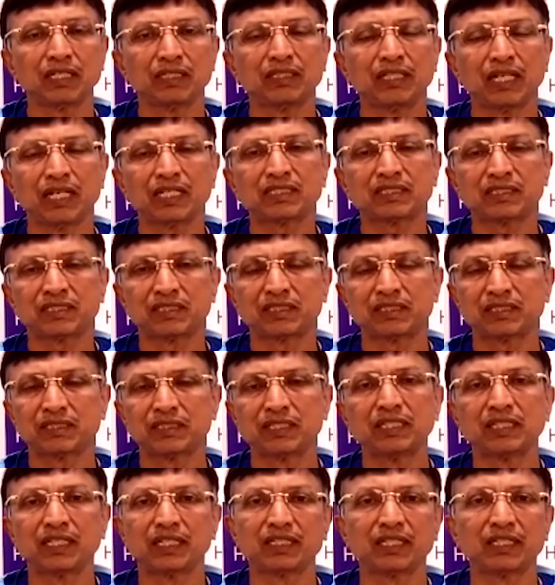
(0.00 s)
that's
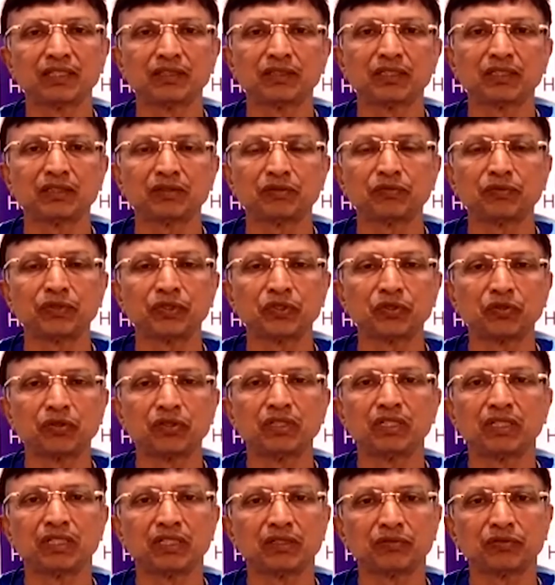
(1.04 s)
it i think the, we should
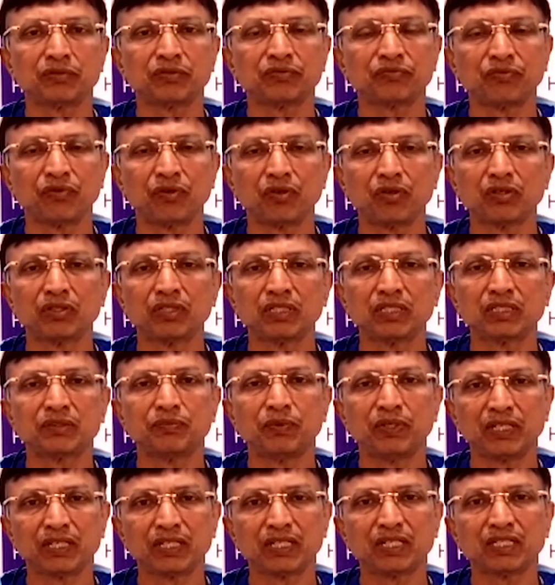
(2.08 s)
uh, follow this
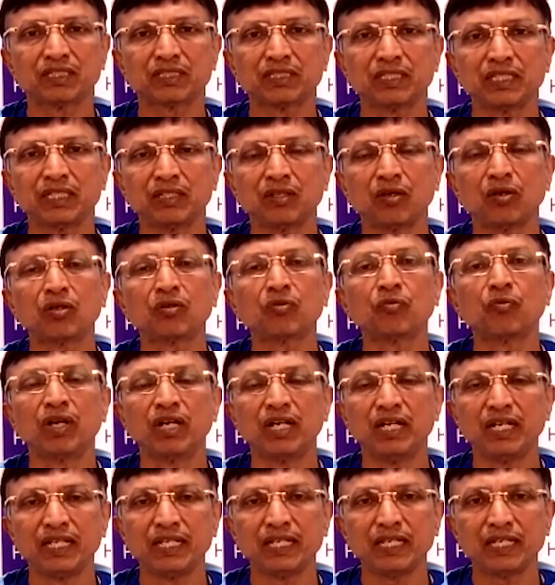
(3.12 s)
meticulously not one
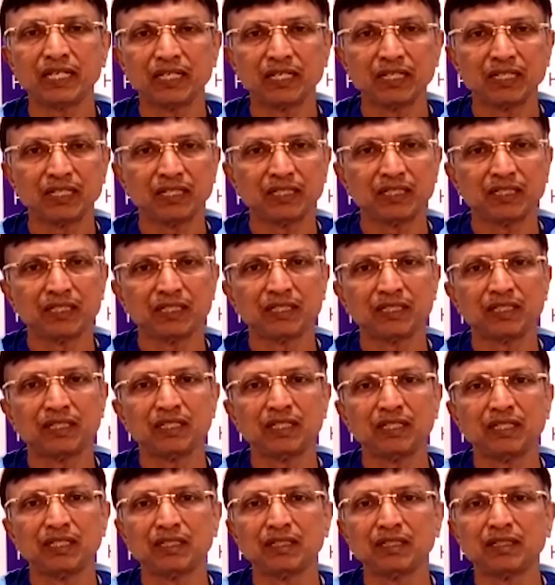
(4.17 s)
day
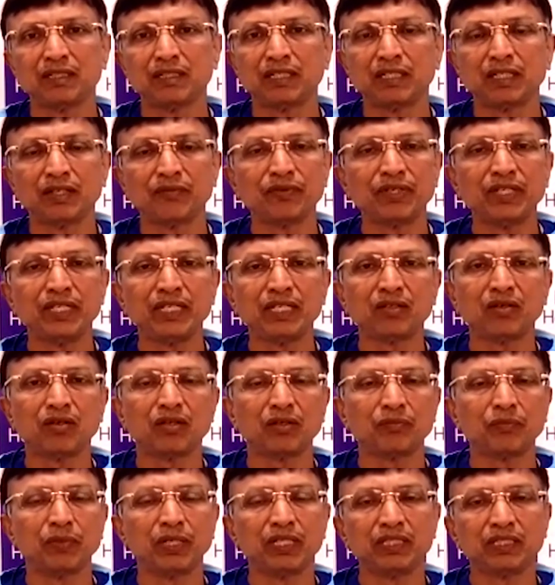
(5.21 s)
in a week or
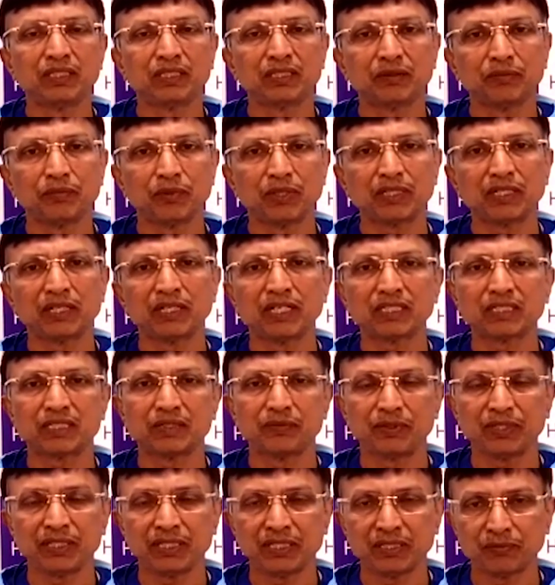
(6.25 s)
a month, but it has to
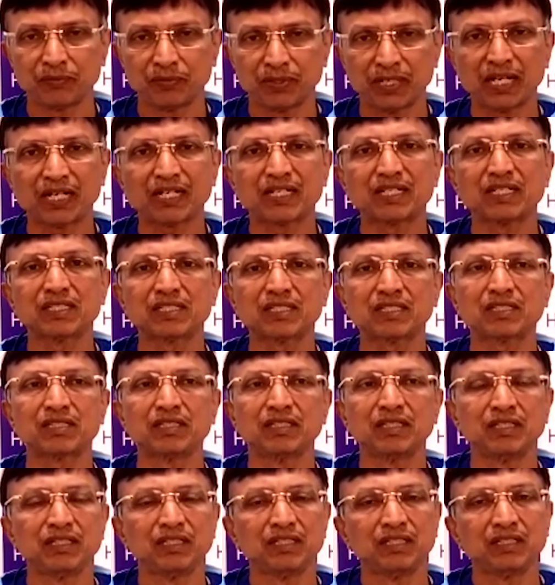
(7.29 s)
be practiced
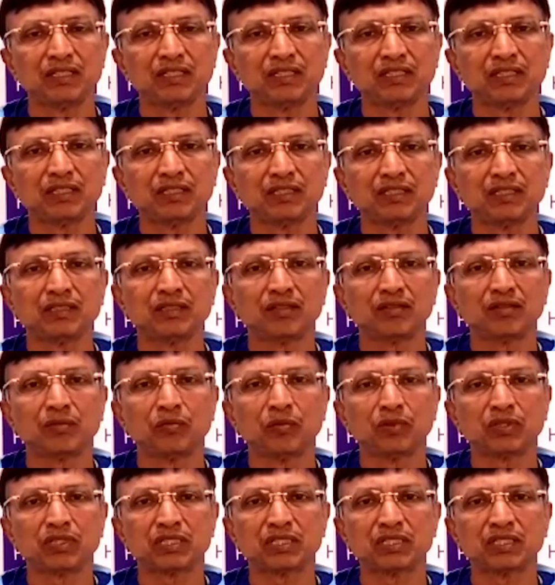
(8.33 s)

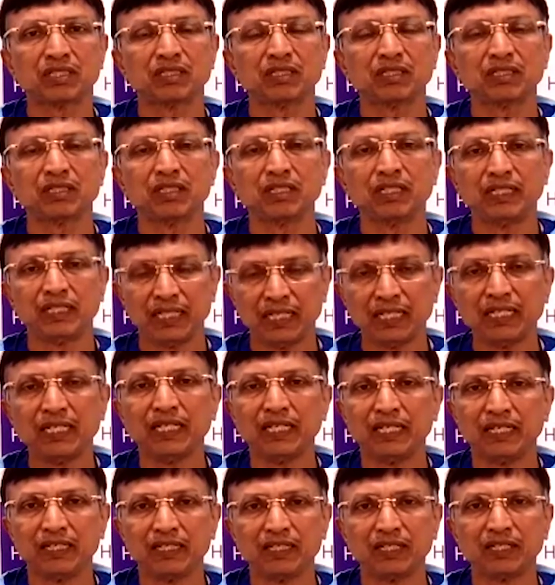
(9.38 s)
almost
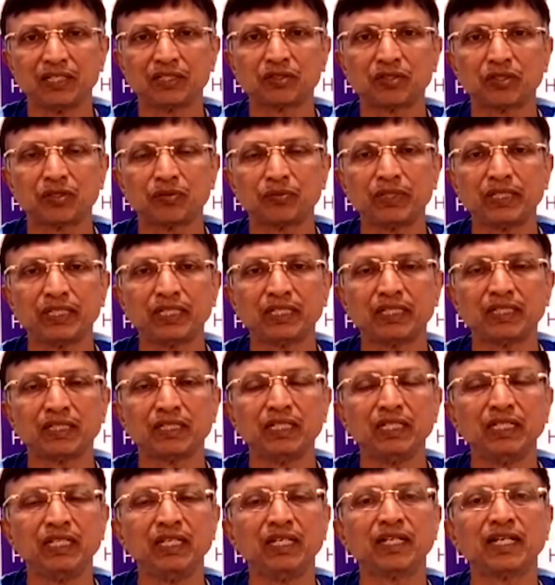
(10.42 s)
daily. It should be
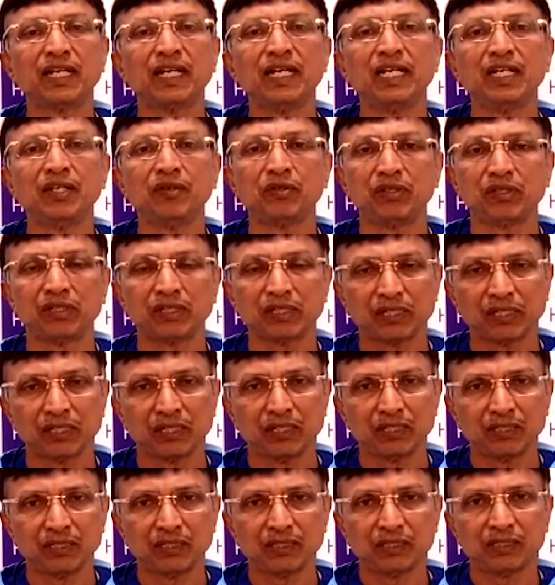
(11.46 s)
ingrained in our
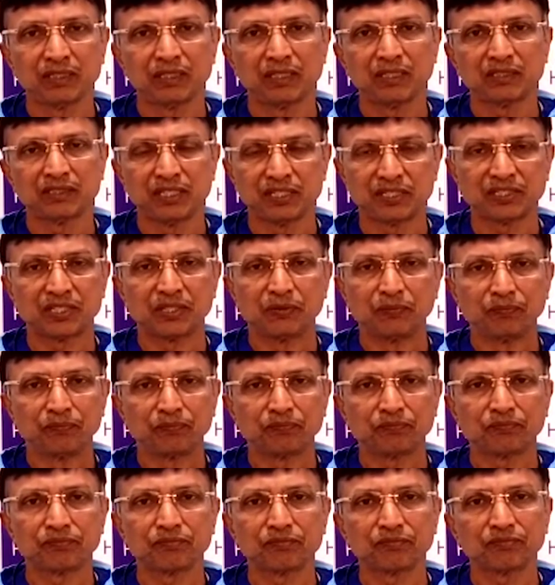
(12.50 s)
system.
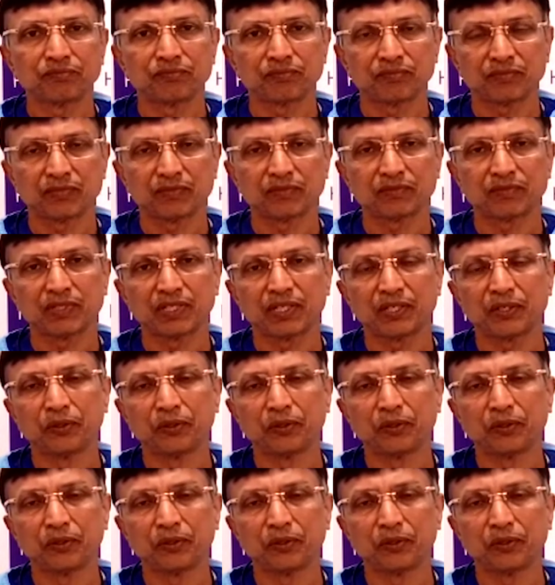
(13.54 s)
Thank